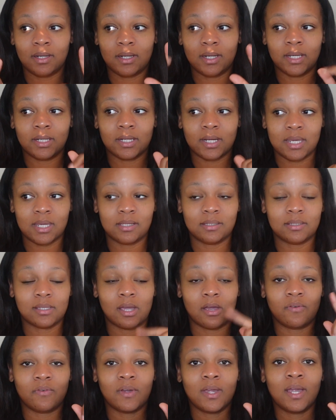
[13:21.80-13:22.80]
and the kids
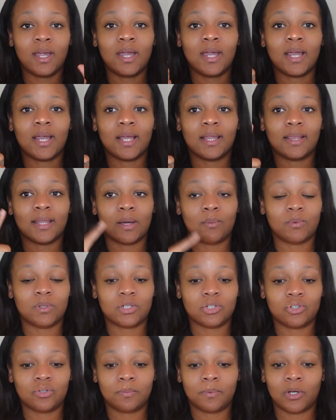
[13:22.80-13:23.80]
off, and I went
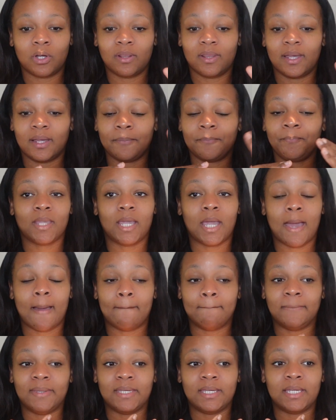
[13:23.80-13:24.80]
to Chipotle,
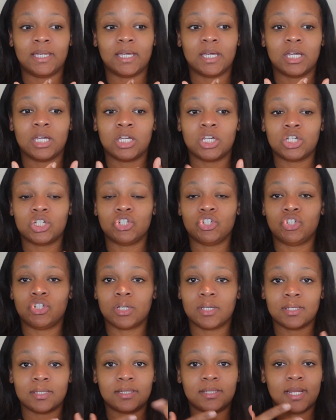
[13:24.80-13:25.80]
got me
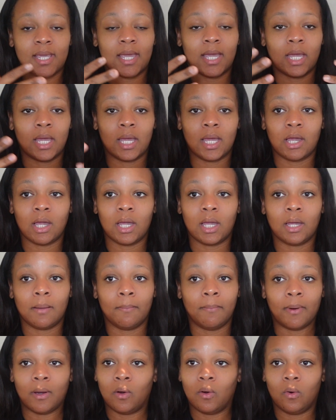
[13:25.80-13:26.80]
just a
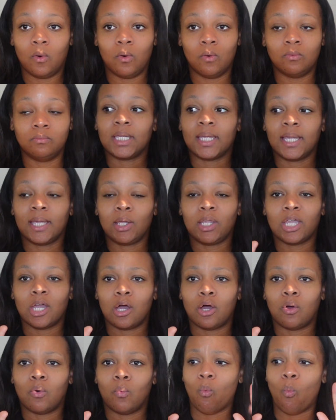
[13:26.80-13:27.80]
bowl. And
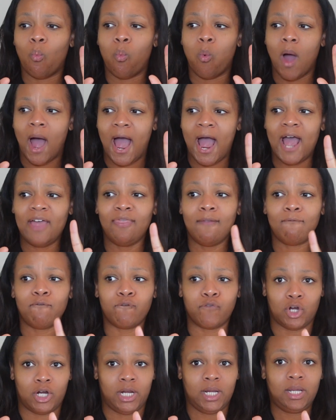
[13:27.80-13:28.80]
y'all, why the
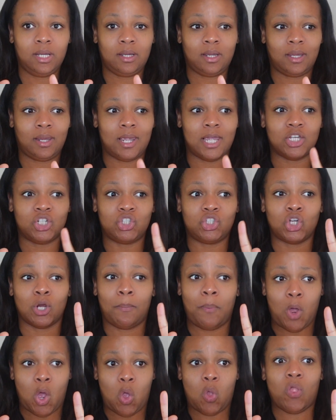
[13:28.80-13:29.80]
freak is
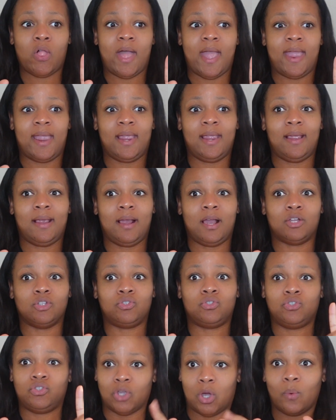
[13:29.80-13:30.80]
Chipotle
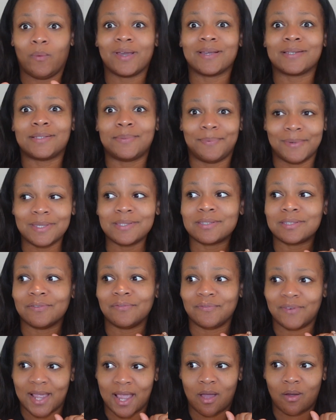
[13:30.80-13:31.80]
so expensive
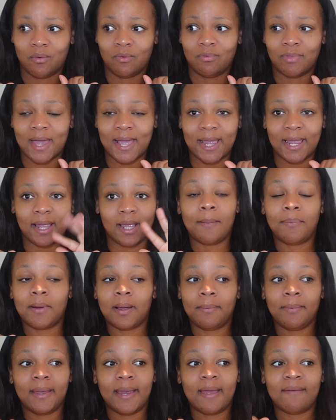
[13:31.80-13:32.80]
now? Like, I
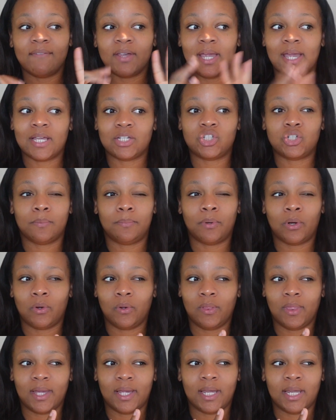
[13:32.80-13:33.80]
probably haven't had
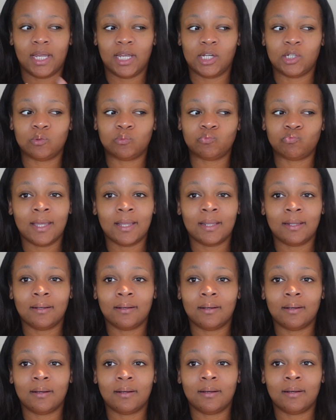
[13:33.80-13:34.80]
Chipotle
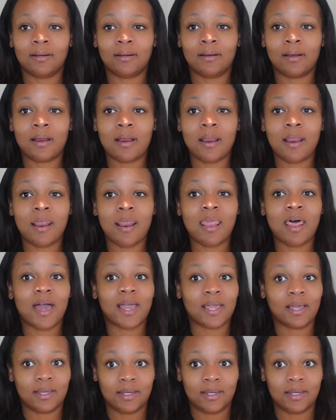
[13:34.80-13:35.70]
in like a